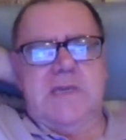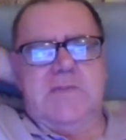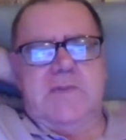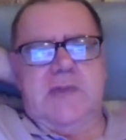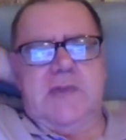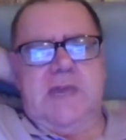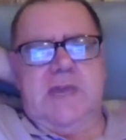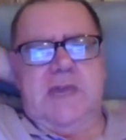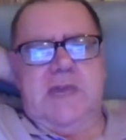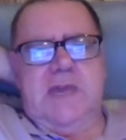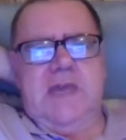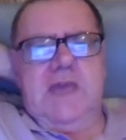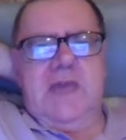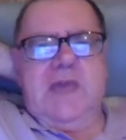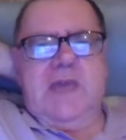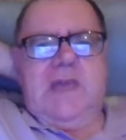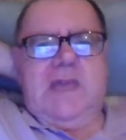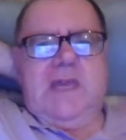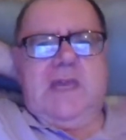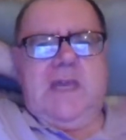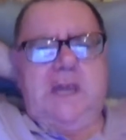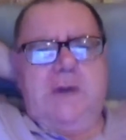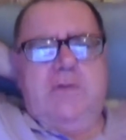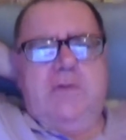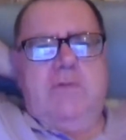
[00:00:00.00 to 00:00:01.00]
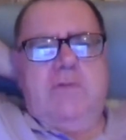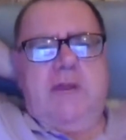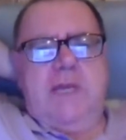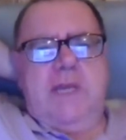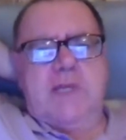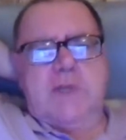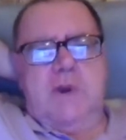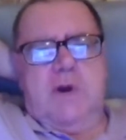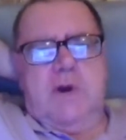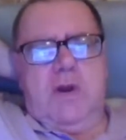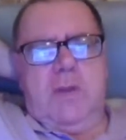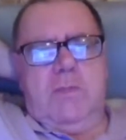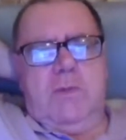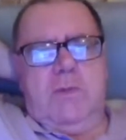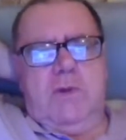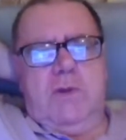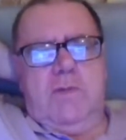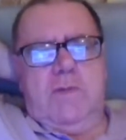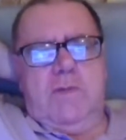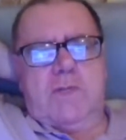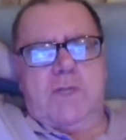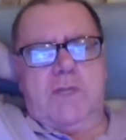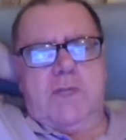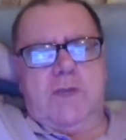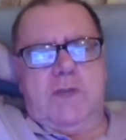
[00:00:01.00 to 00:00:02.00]
of great horror
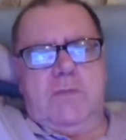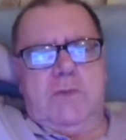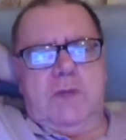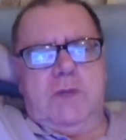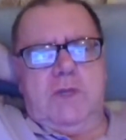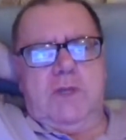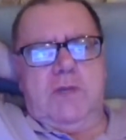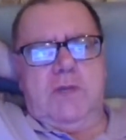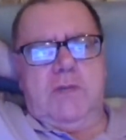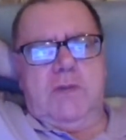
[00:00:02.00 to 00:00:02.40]
movies. I don't know